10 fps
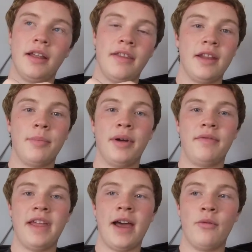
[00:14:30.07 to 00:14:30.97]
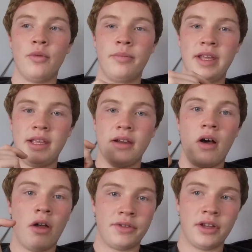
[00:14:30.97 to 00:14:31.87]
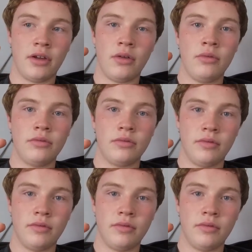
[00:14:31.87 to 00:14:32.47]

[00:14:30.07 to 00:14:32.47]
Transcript: And then above that will be alto,